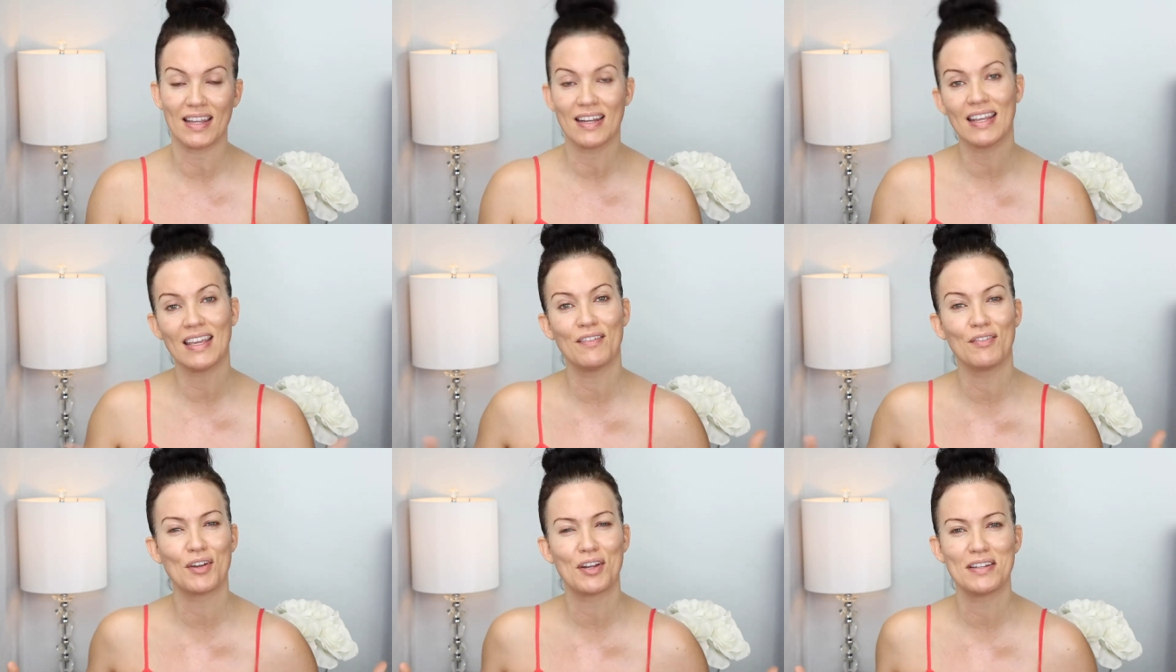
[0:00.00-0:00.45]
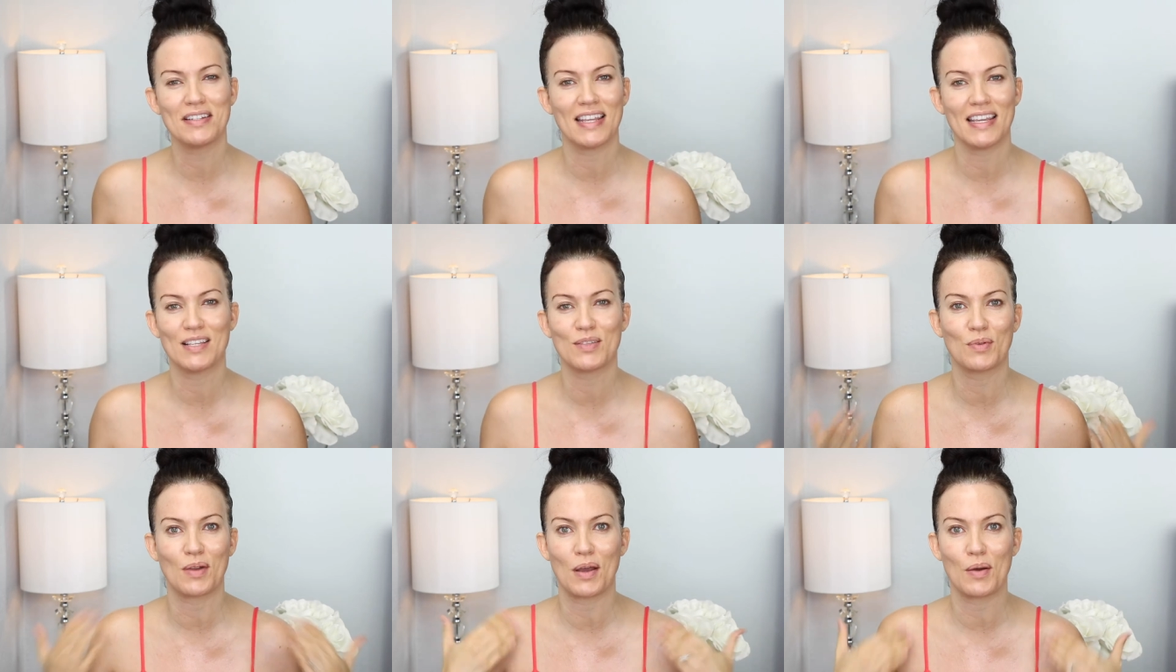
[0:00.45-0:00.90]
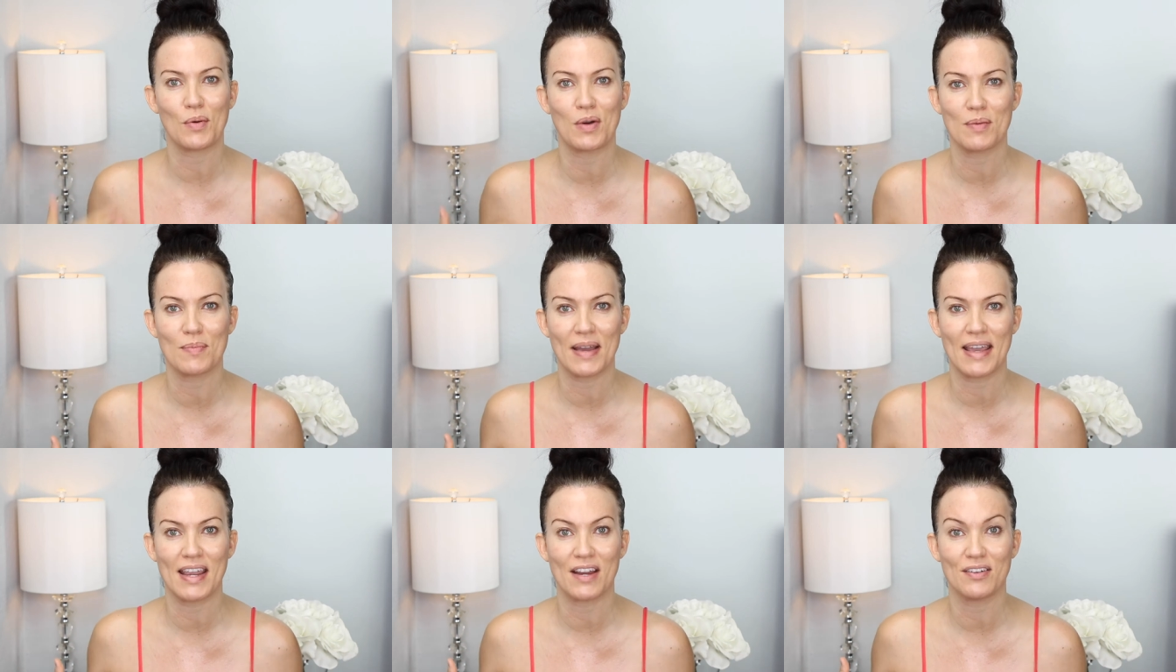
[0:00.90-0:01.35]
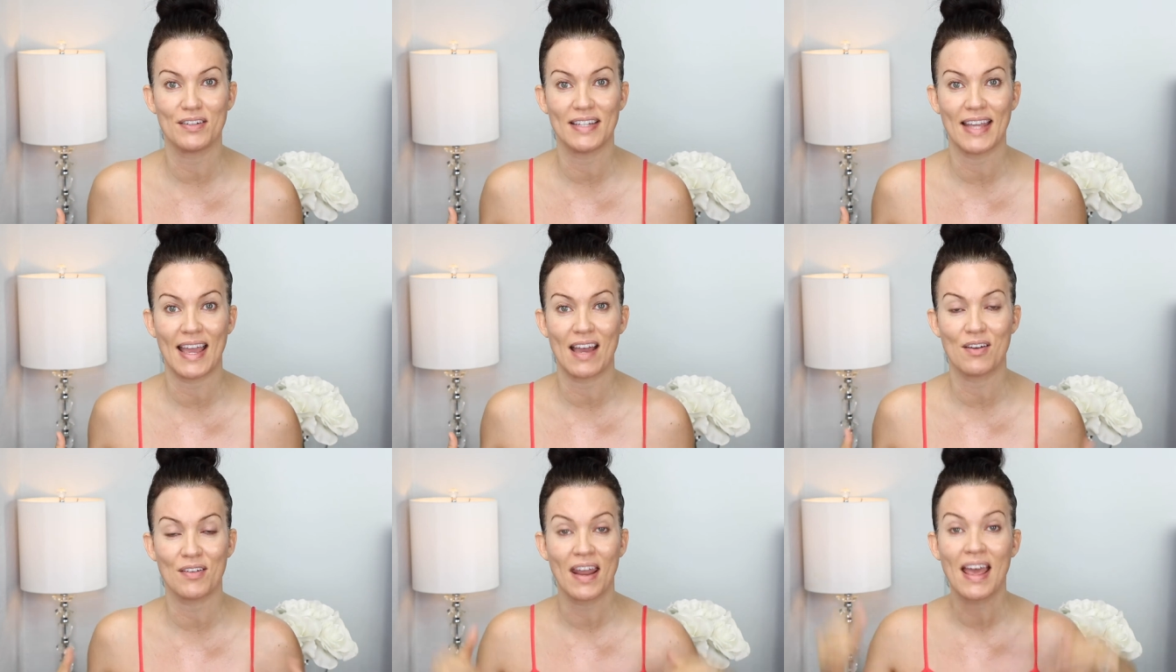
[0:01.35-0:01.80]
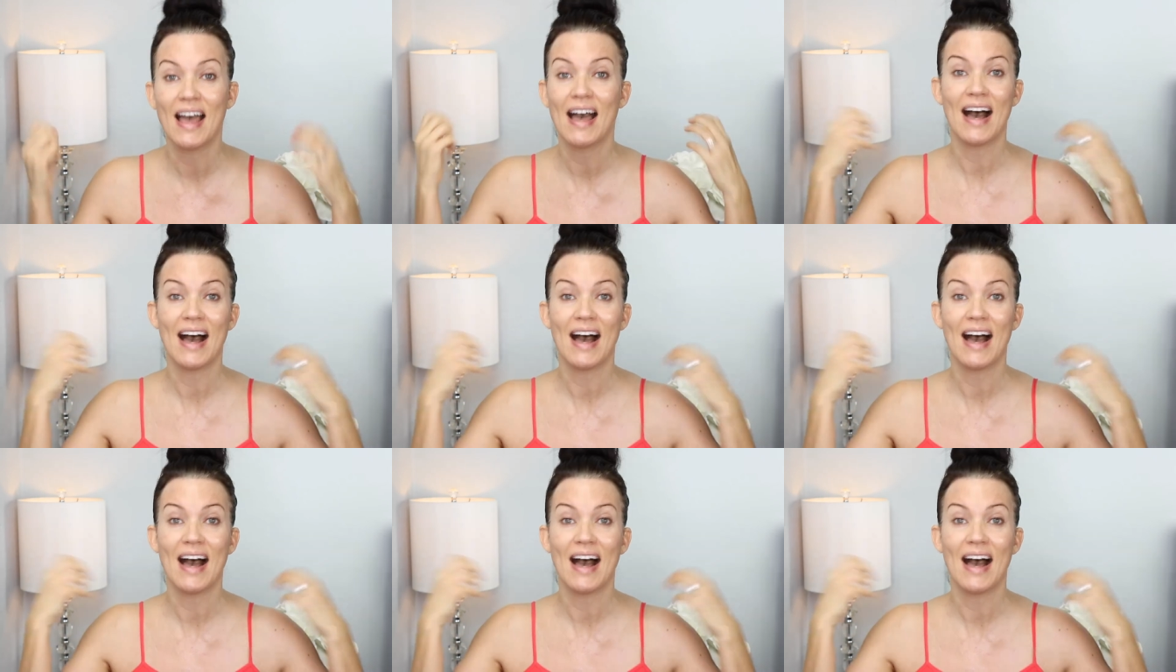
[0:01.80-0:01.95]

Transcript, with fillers: And even on days when I wear my hair down,